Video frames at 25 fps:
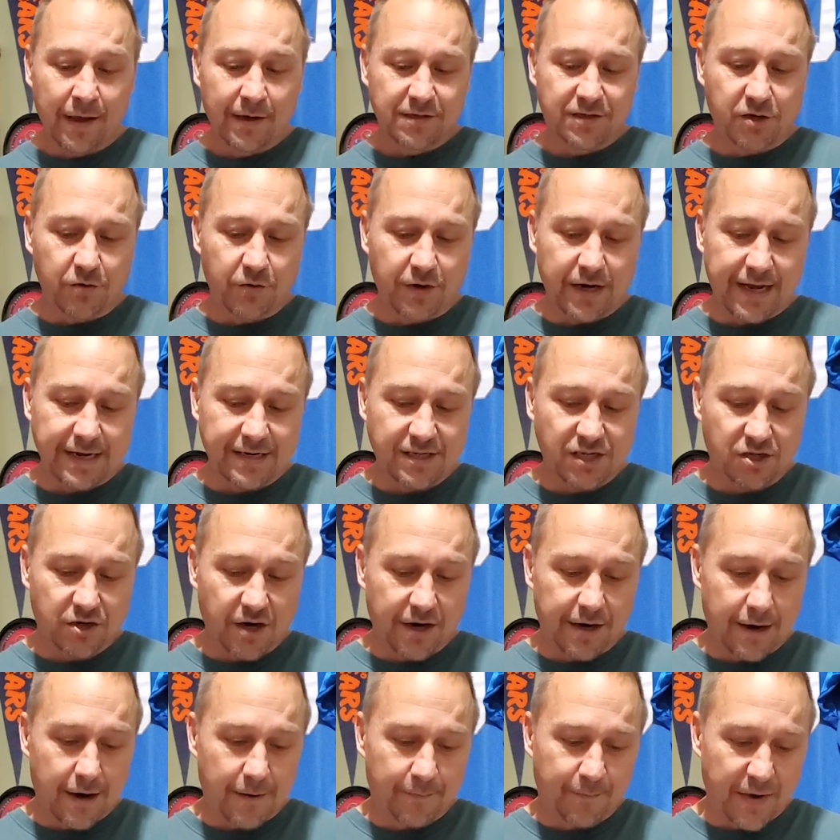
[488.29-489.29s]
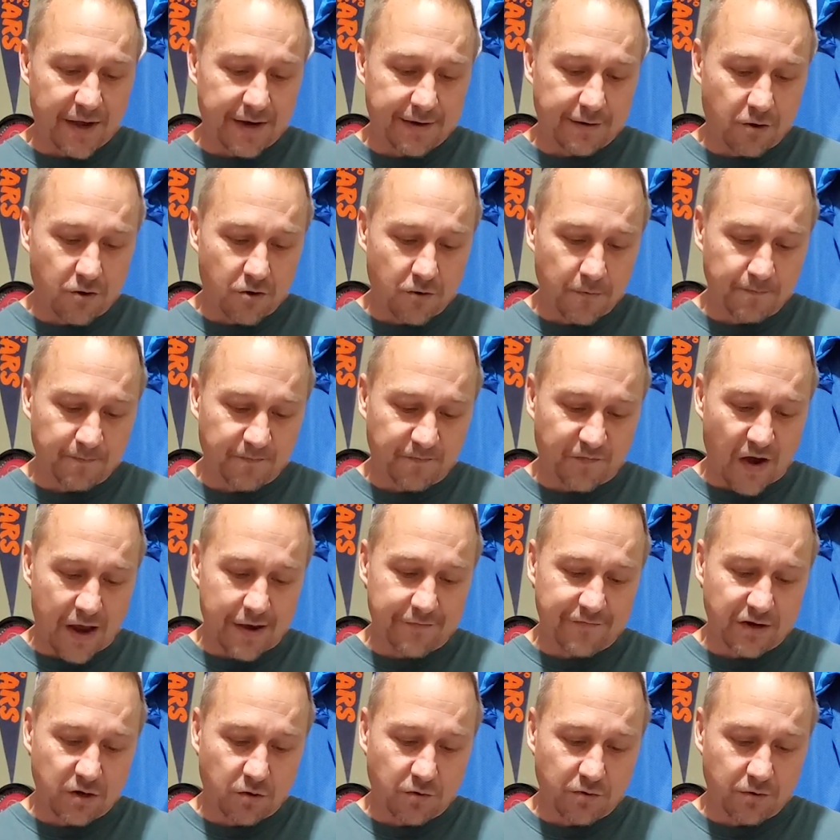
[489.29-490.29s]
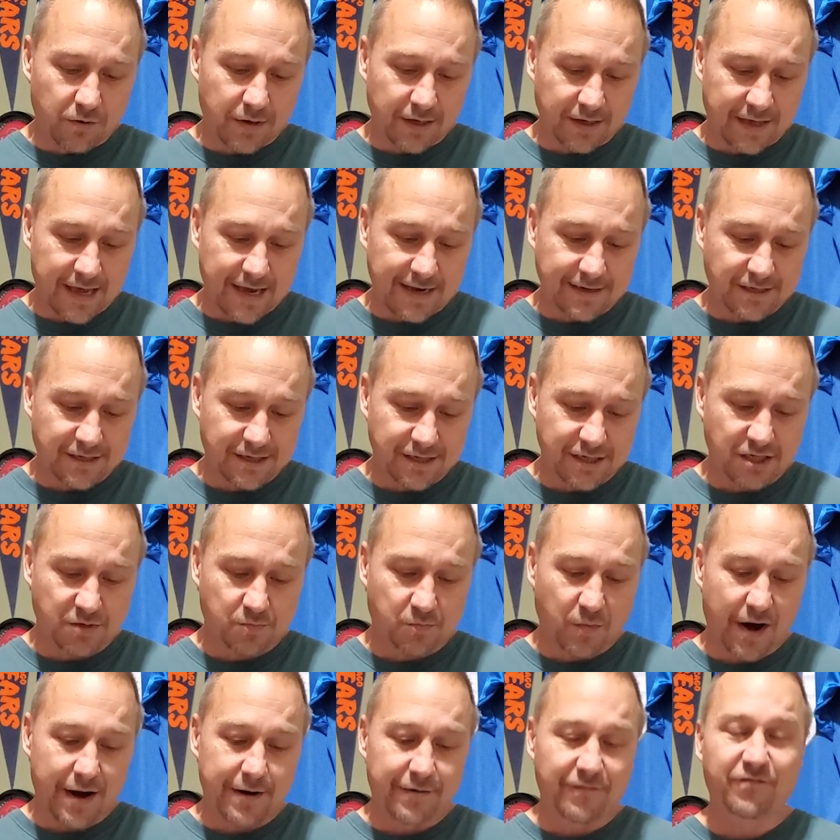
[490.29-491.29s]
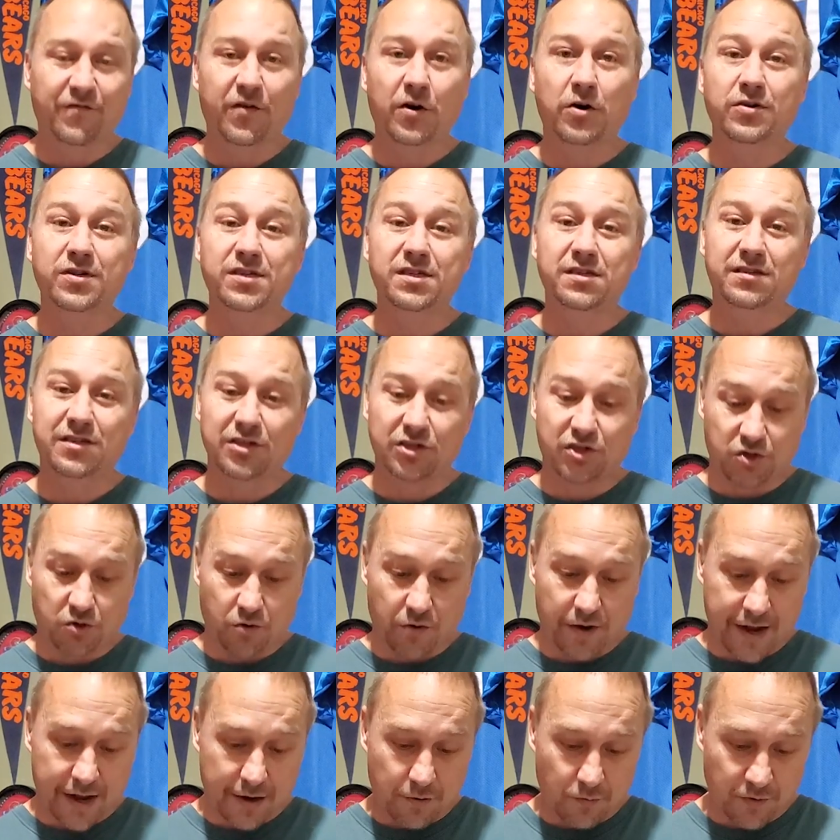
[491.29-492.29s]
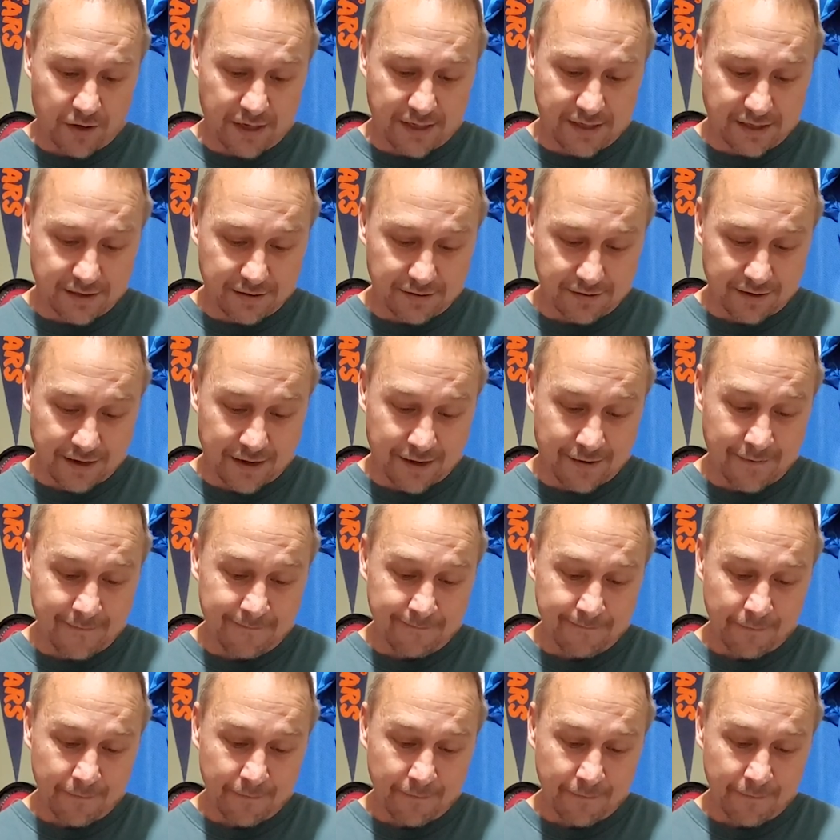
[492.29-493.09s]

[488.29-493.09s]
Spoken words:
2-8 straight up at home, 5-0 against the spread versus Detroit recently.